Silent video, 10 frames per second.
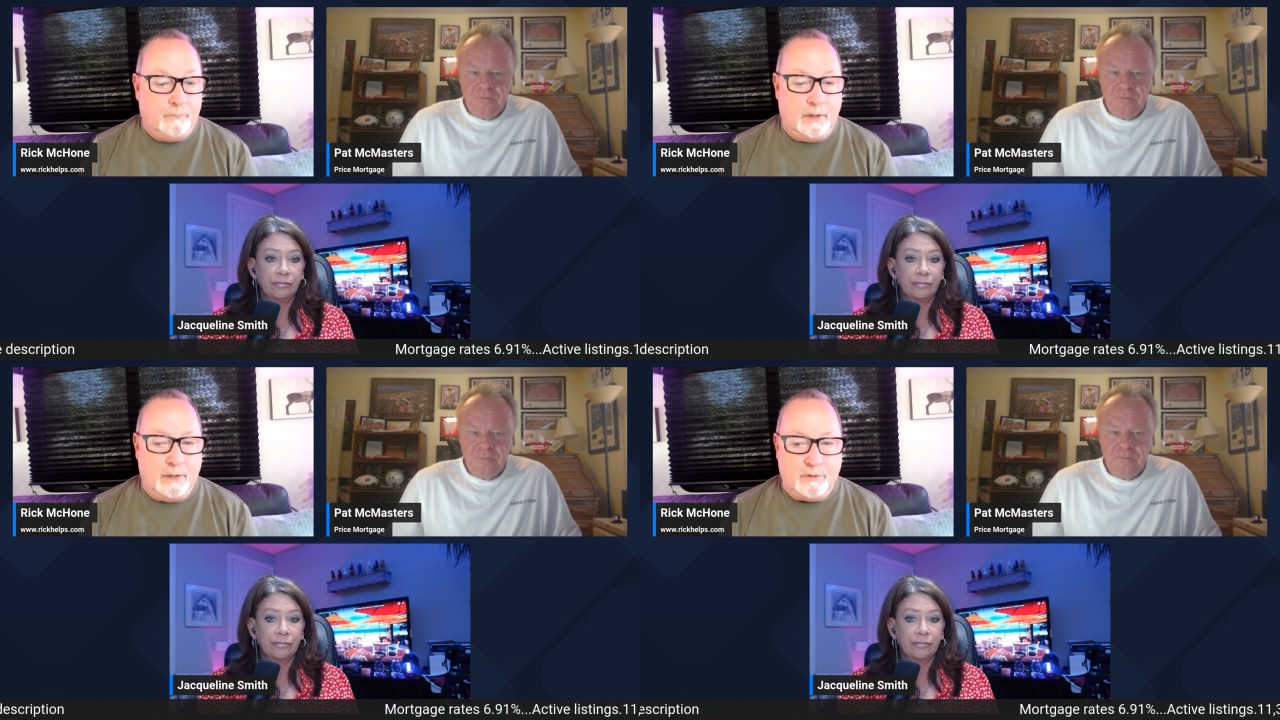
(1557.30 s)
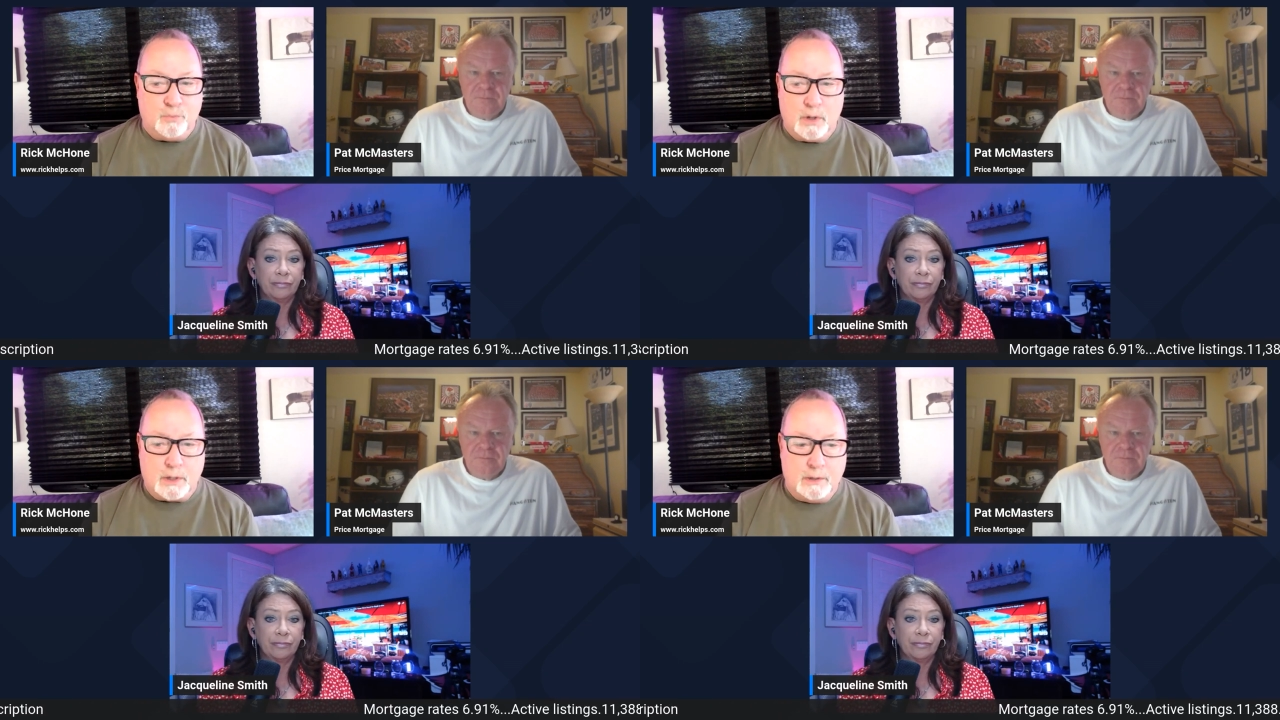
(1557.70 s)
Speaker 1: Well, it's
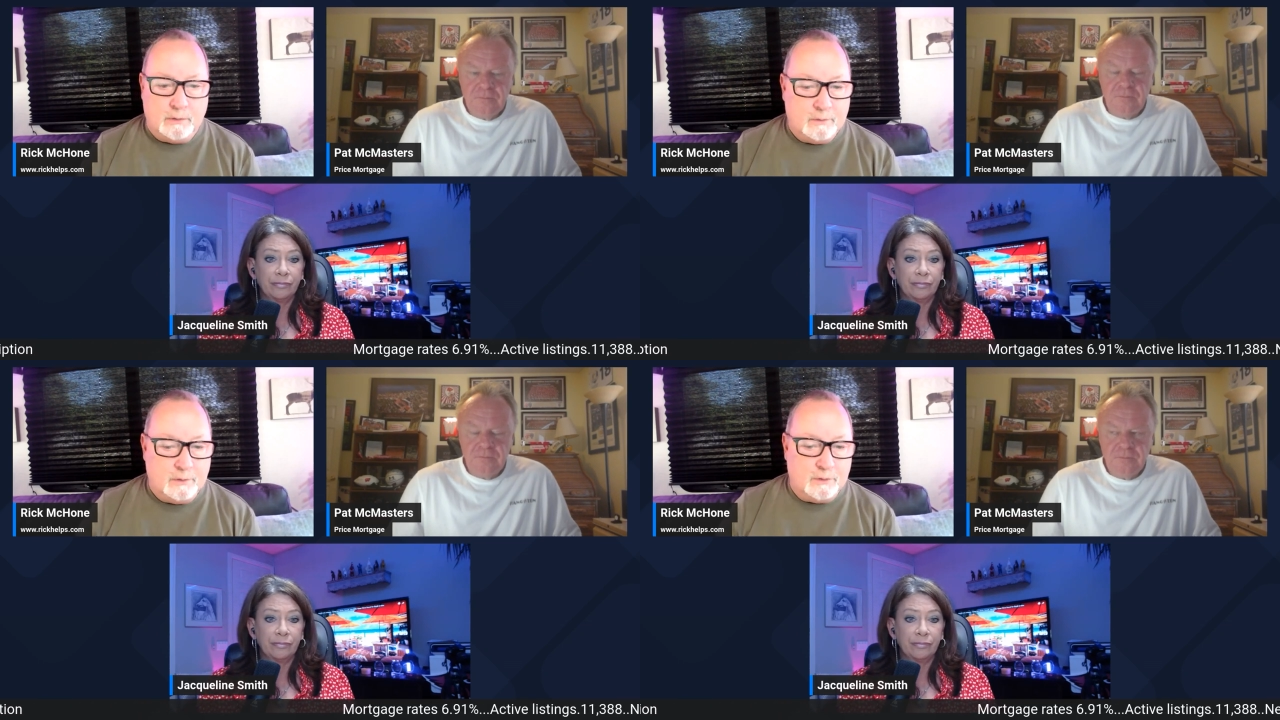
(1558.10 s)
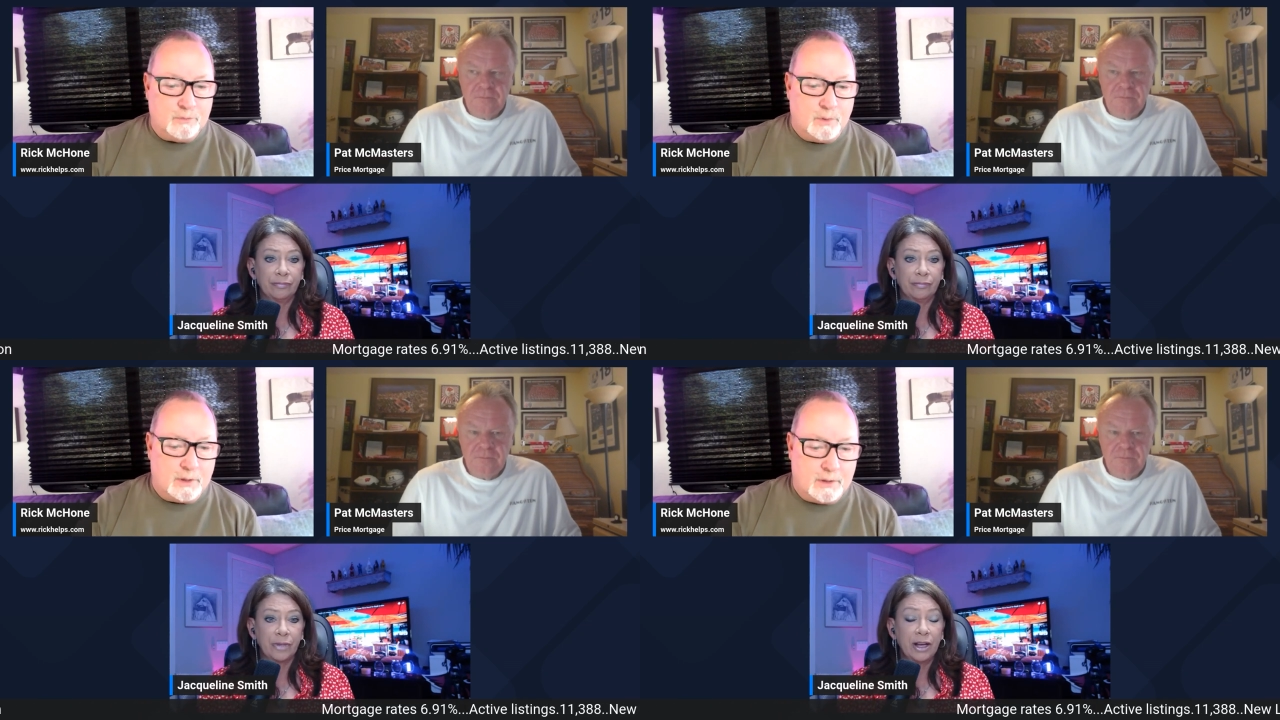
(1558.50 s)
working. It's
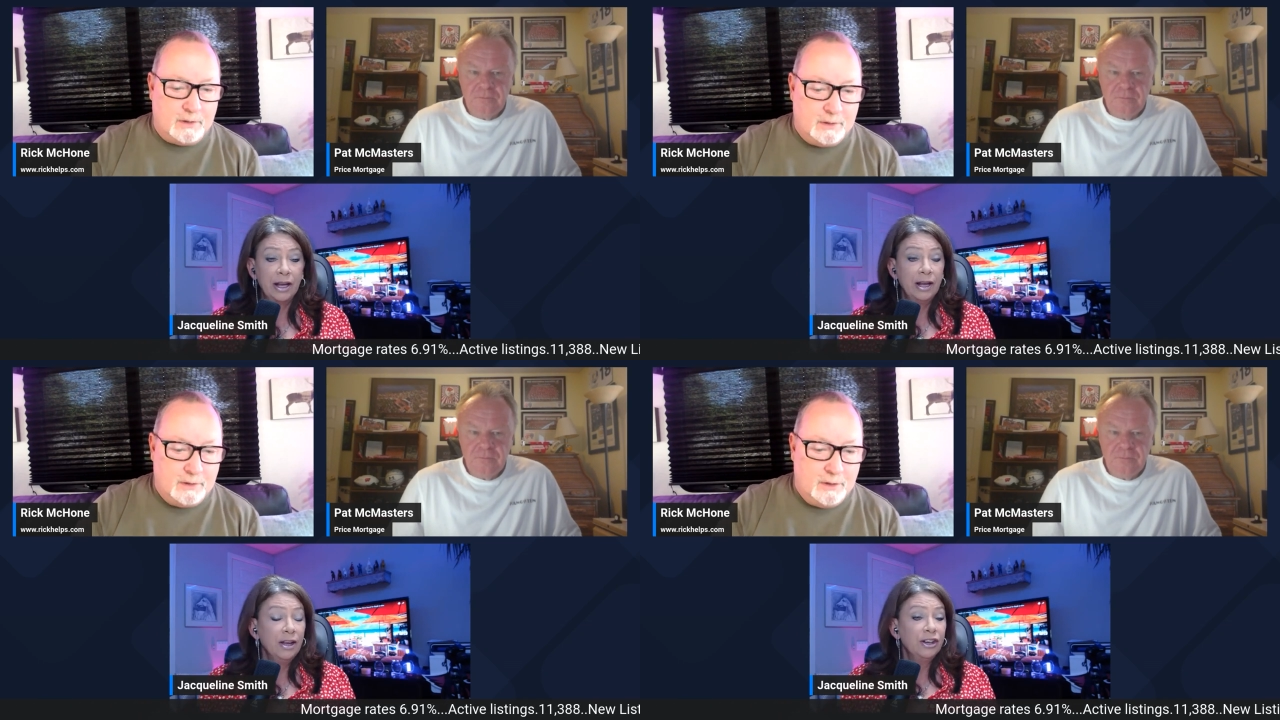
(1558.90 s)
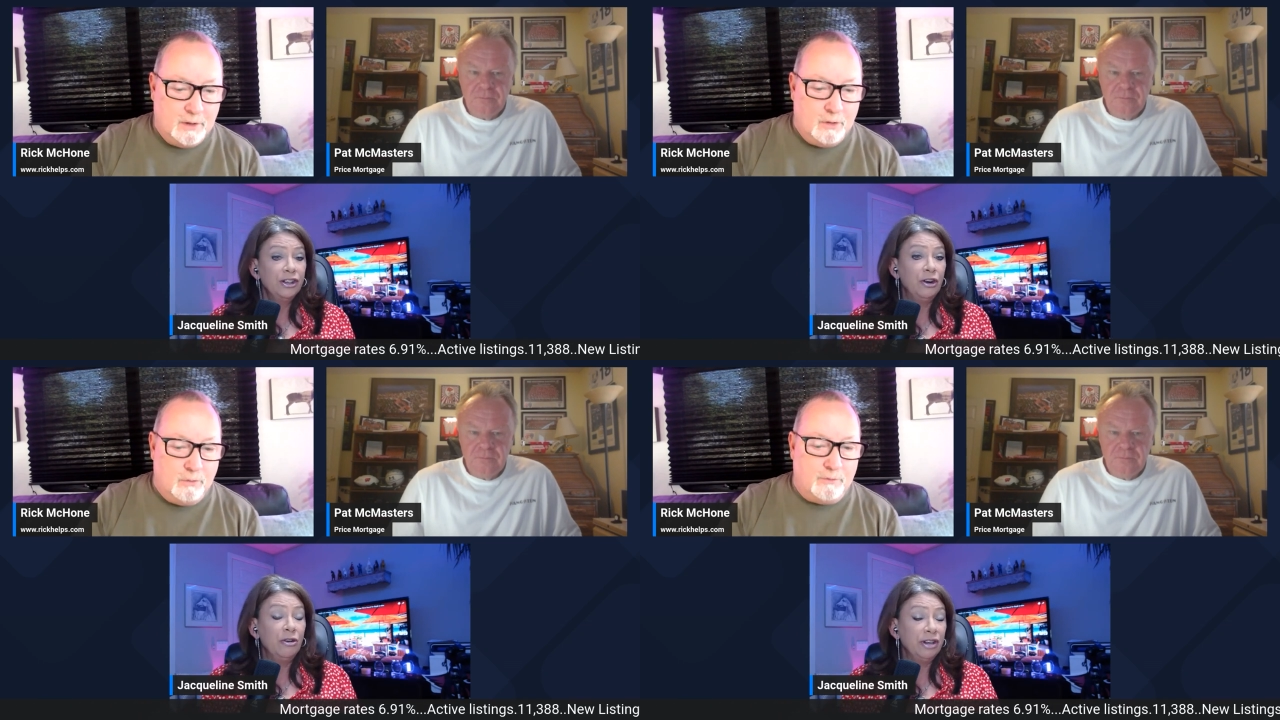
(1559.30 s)
working.
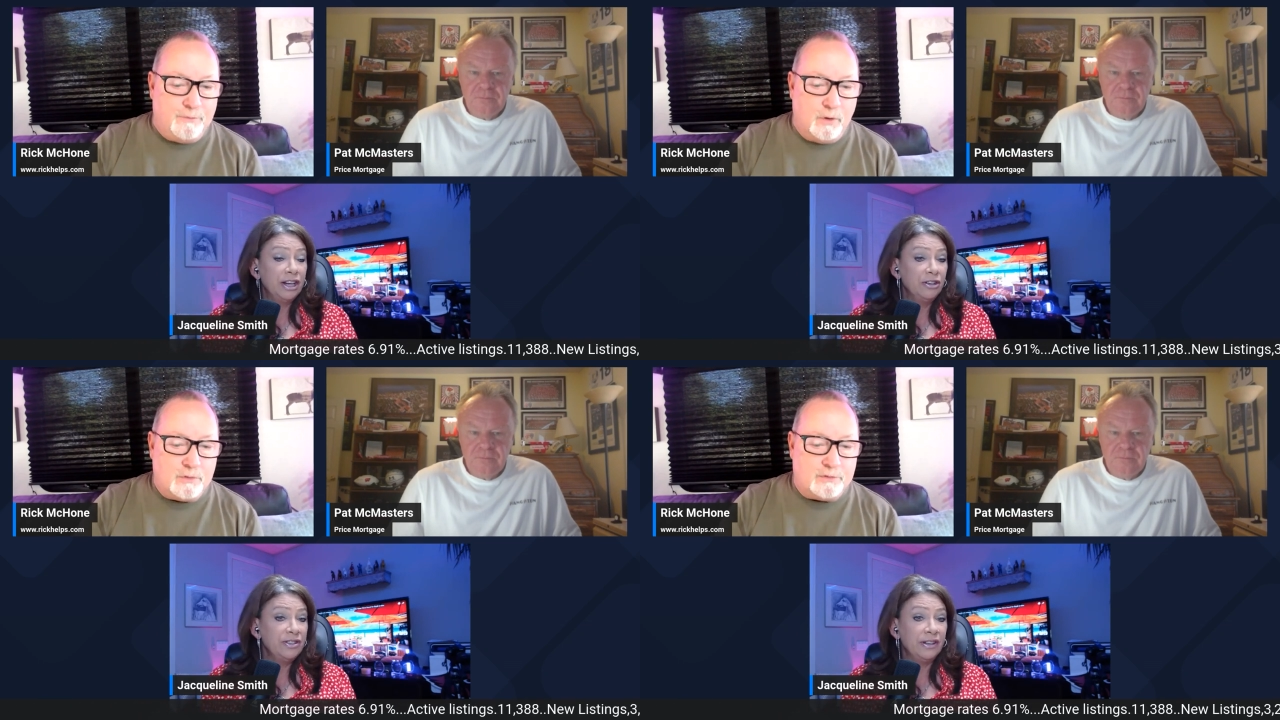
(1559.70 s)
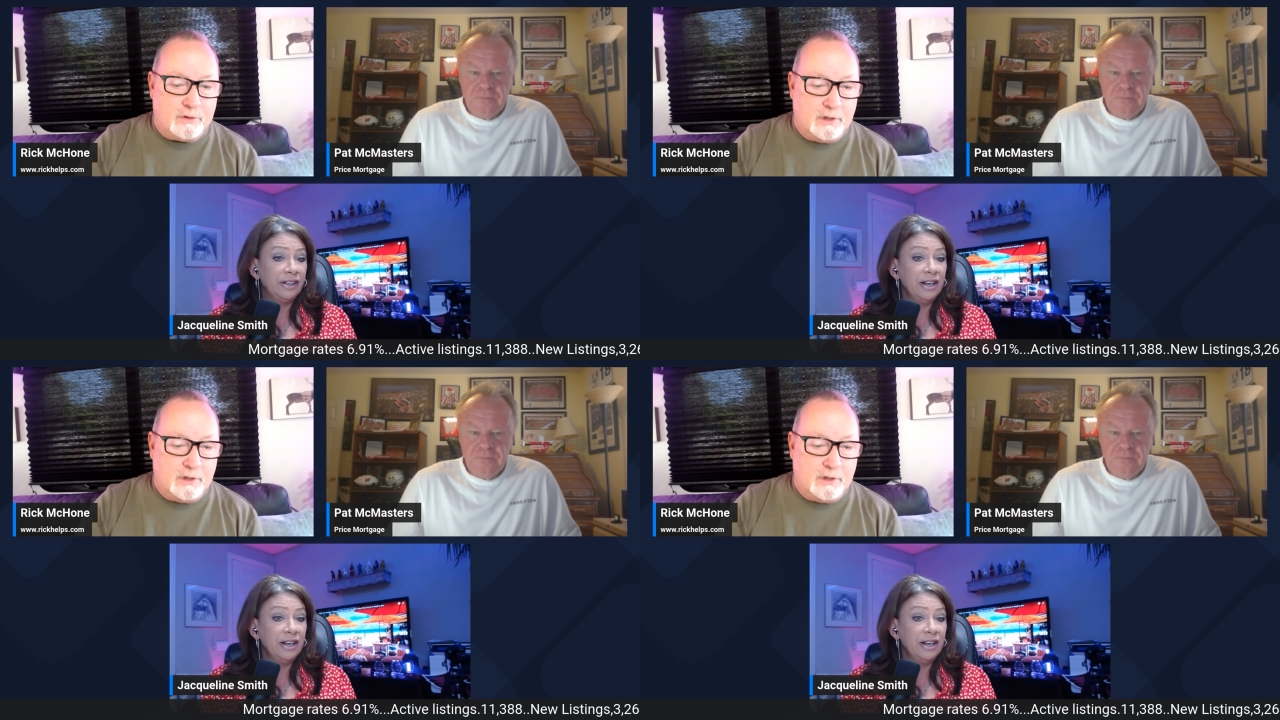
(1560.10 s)
Speaker 2: You know, well, here's folks, the